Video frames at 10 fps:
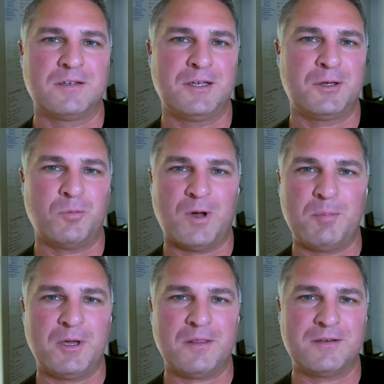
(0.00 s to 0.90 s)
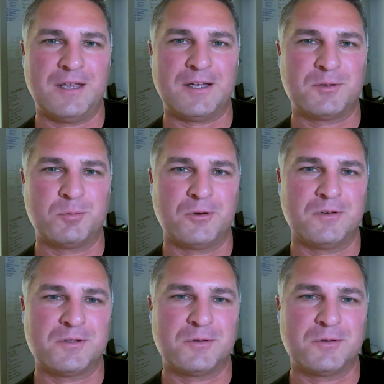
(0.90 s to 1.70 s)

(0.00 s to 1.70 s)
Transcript: He could wipe out the tax burden,